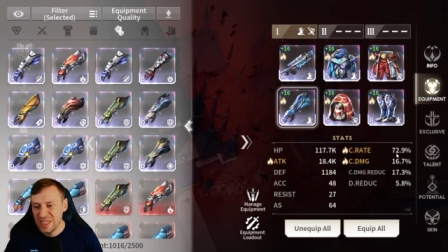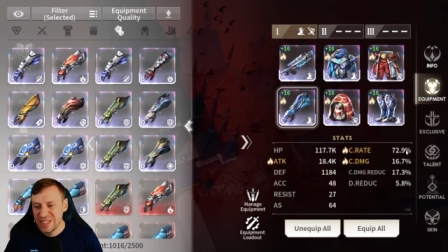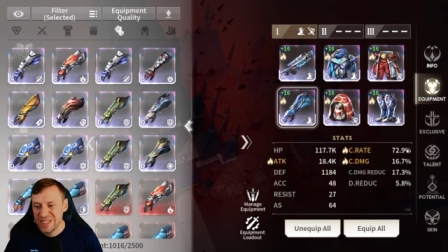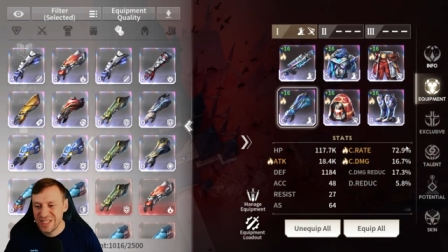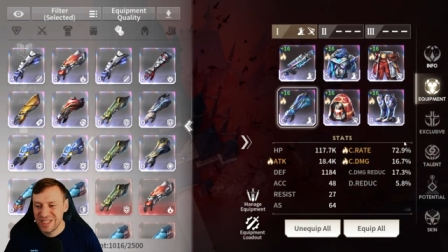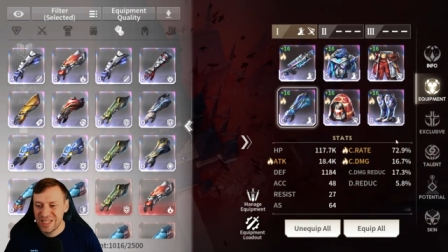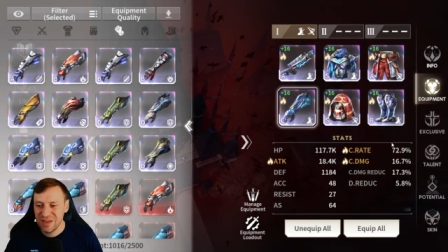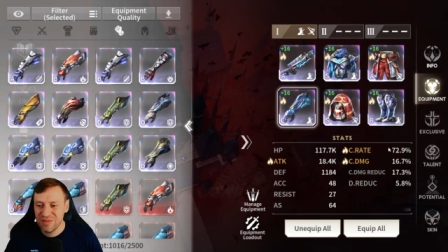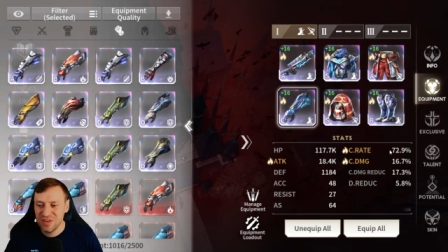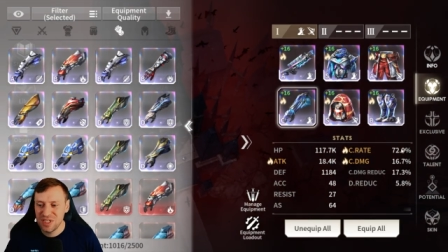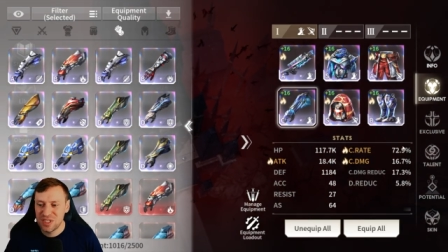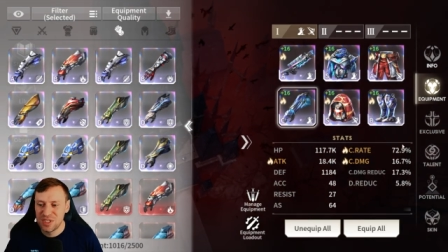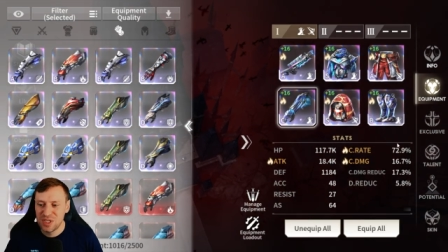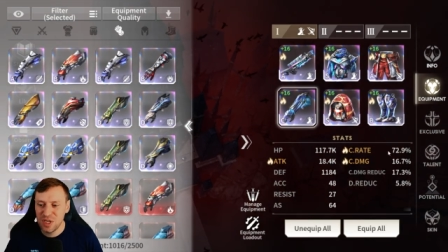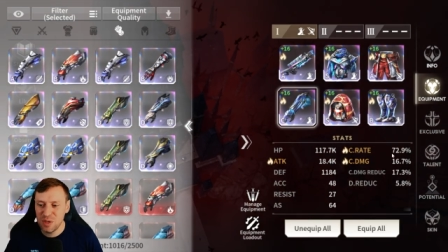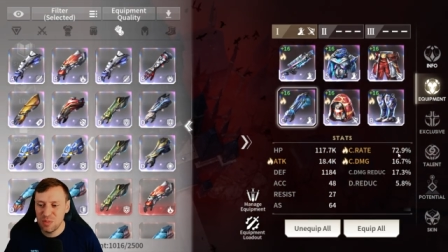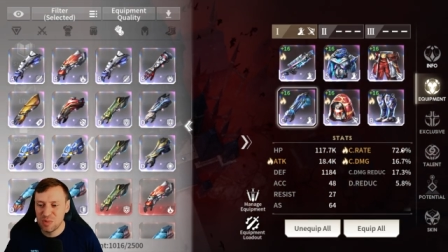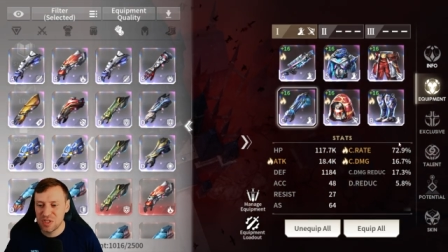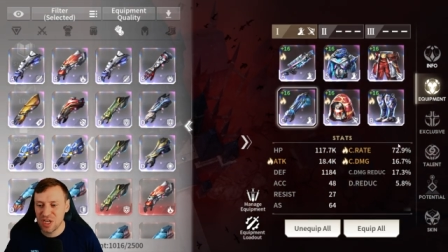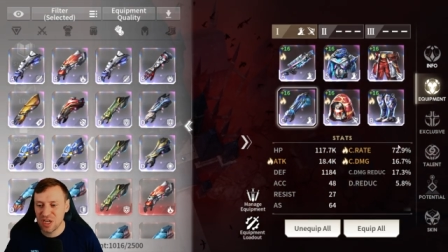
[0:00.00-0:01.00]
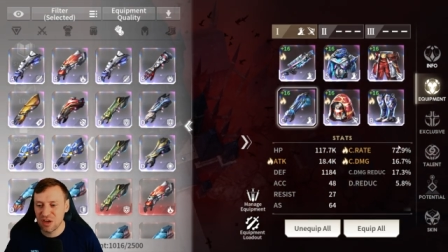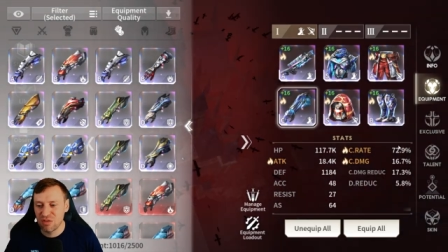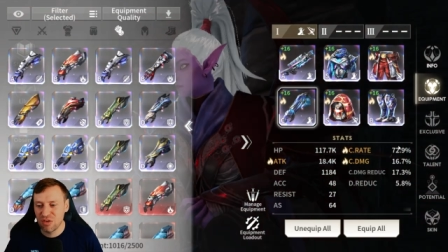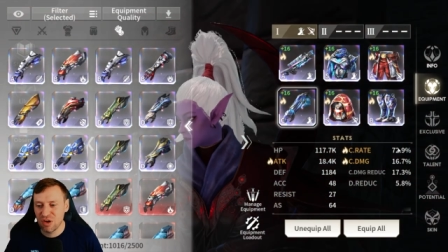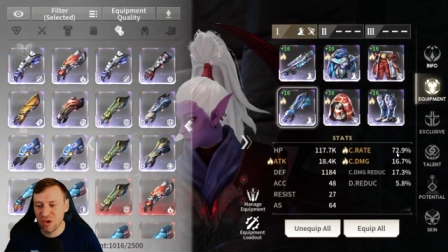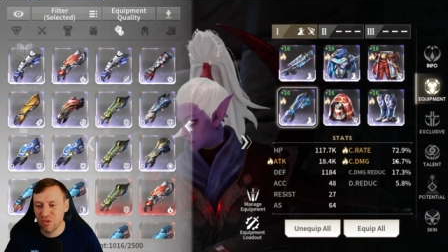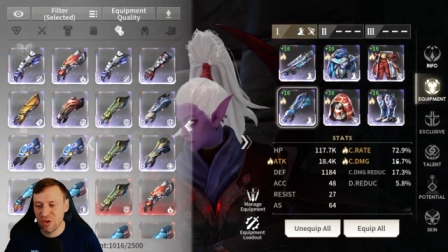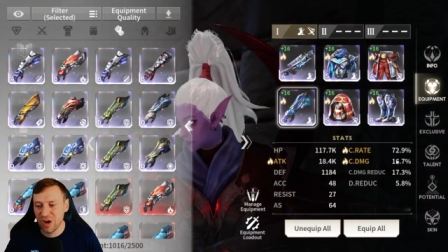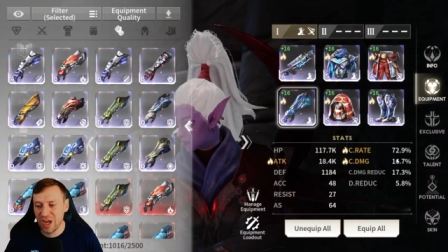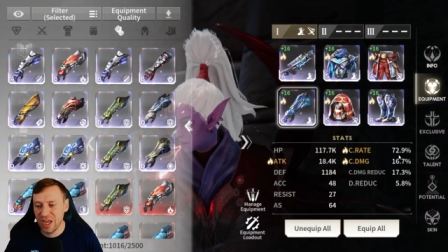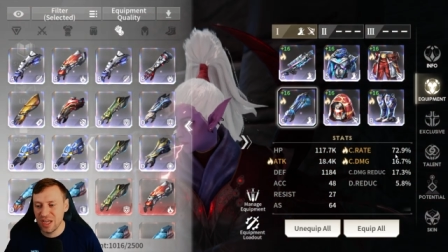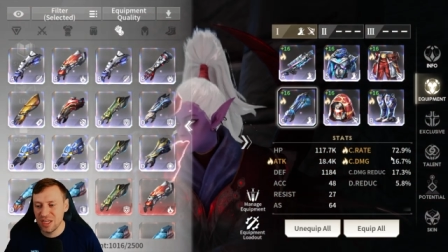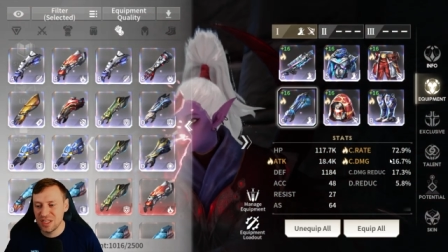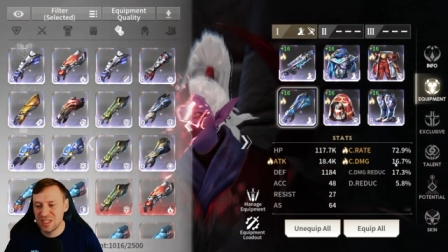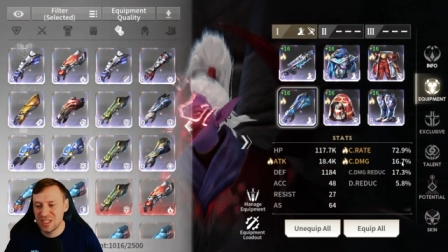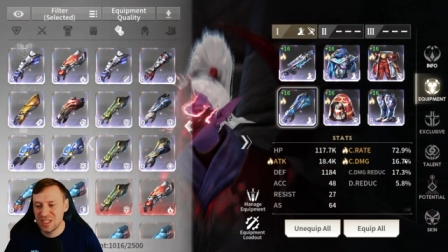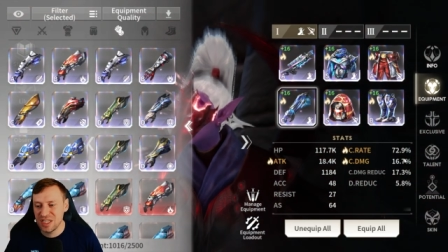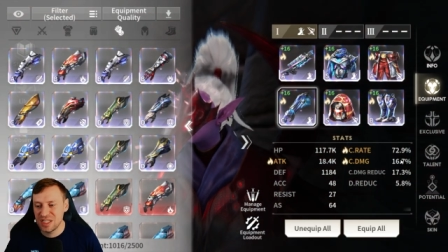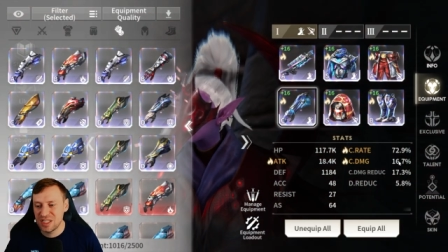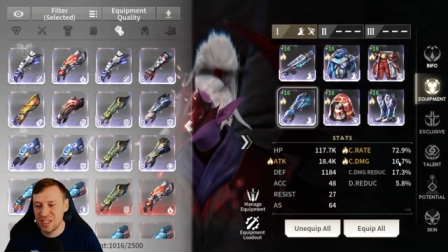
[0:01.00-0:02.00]
seventy-two percent crit rate
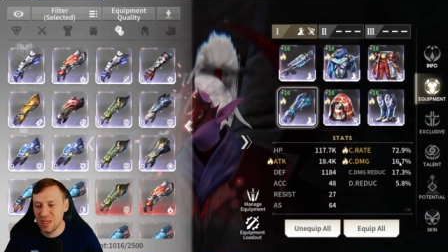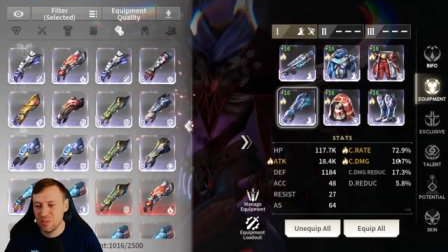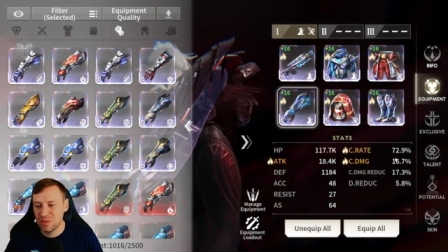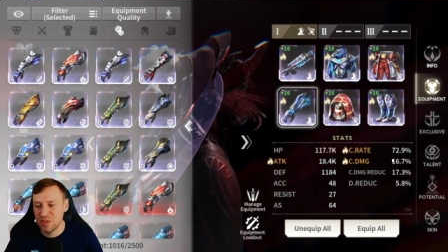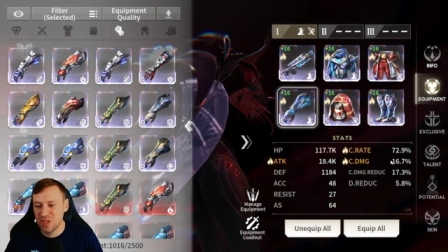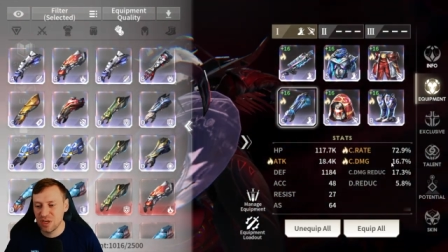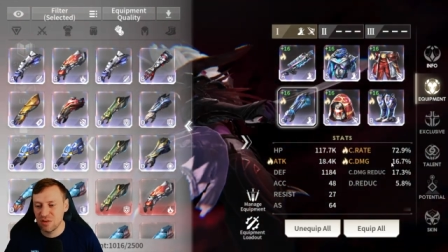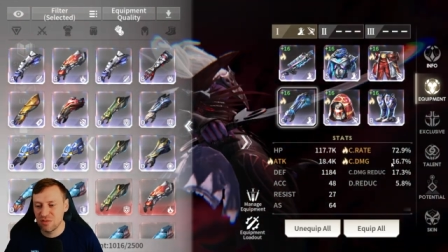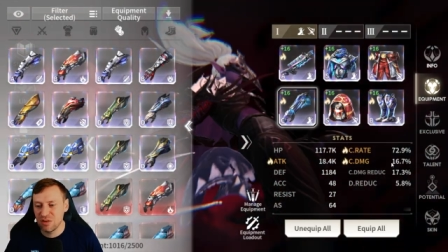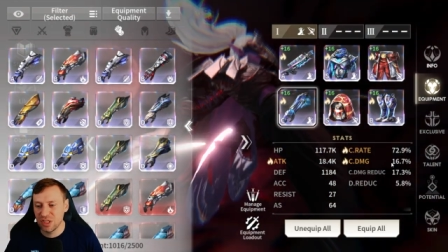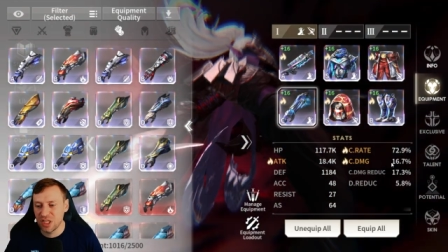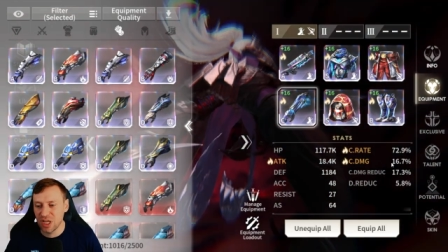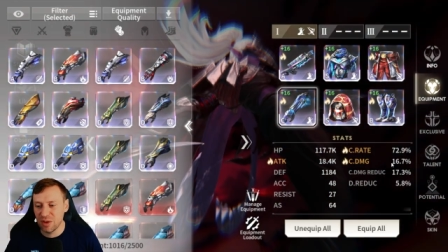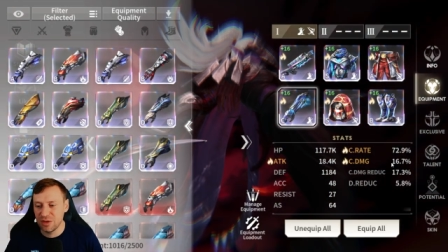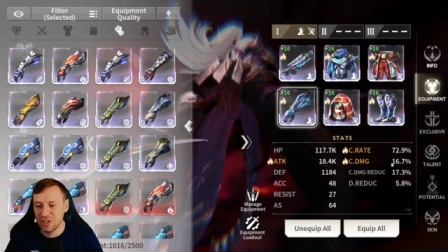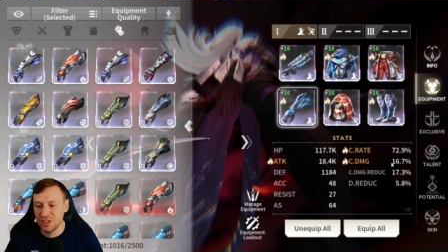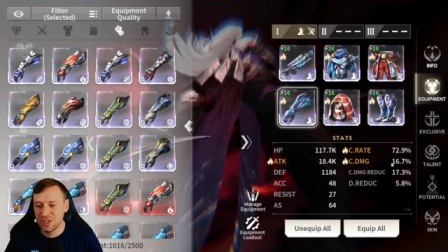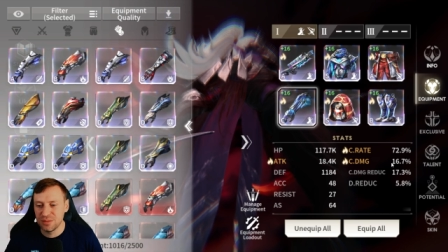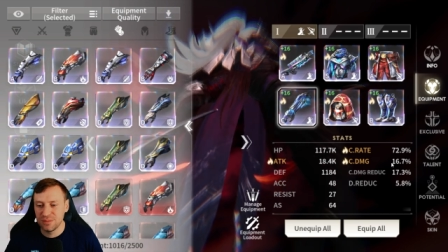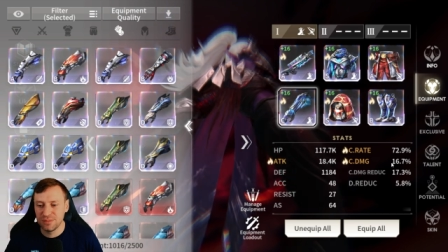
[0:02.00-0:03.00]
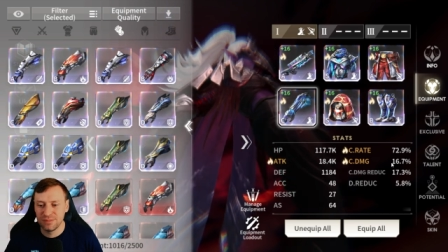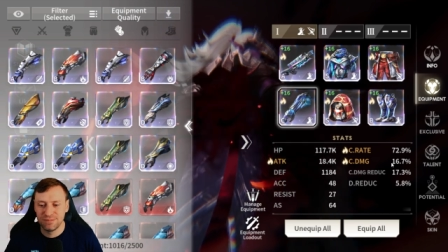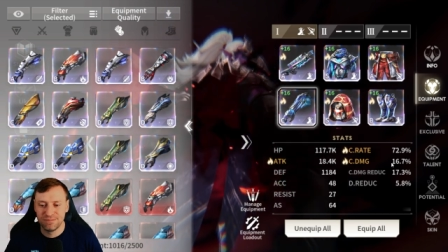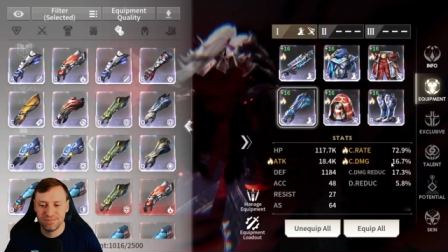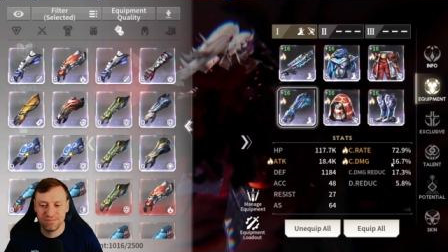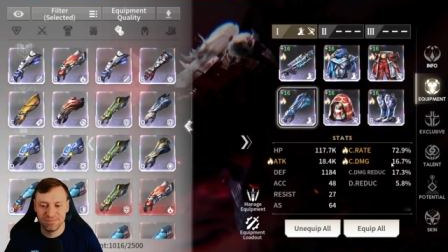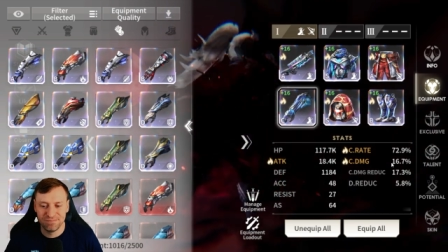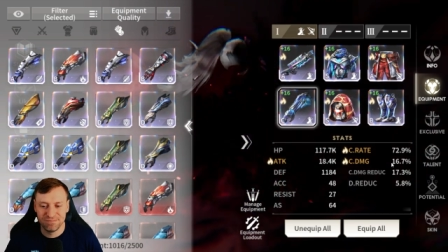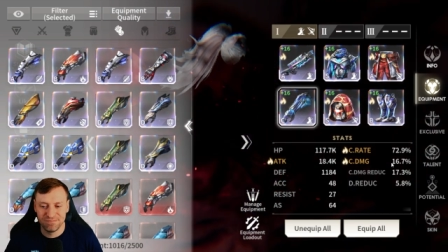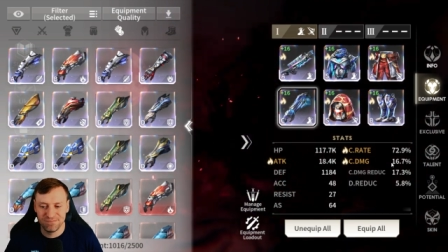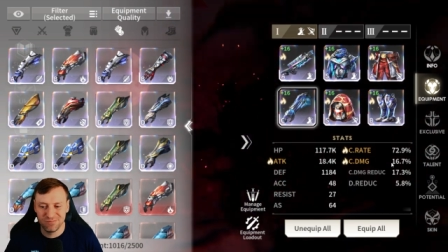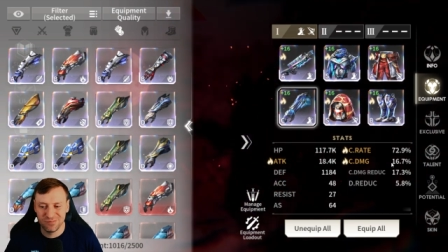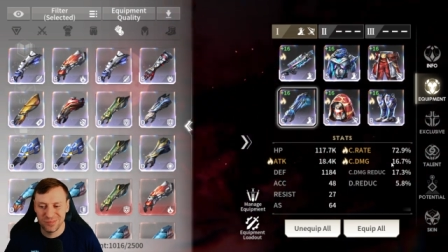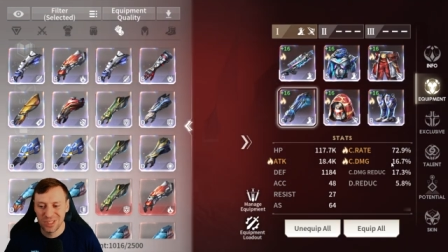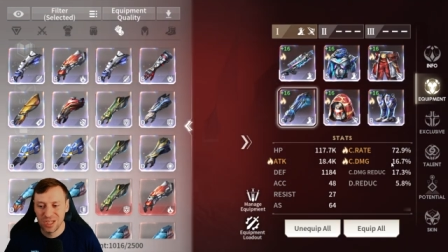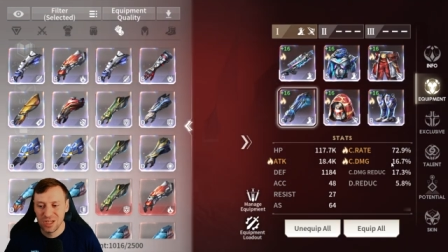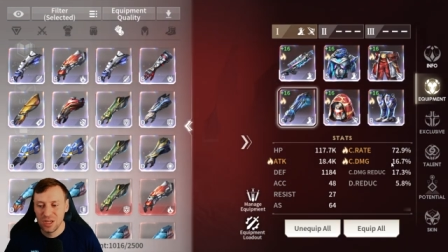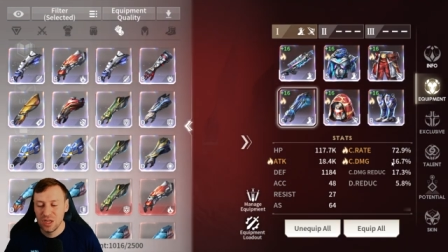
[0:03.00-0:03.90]
and sixteen percent crit damage. Hmm.